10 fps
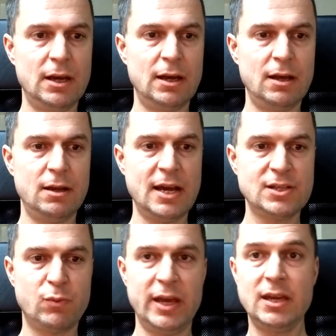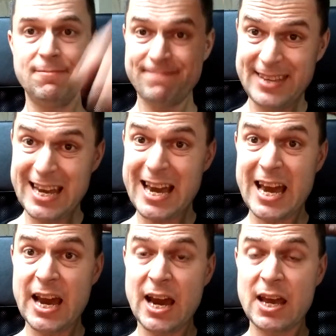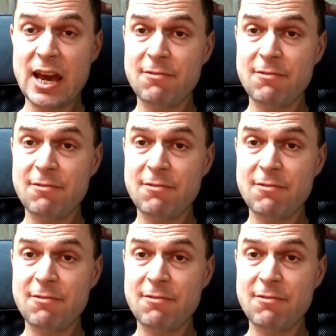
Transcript: Next week, yeah,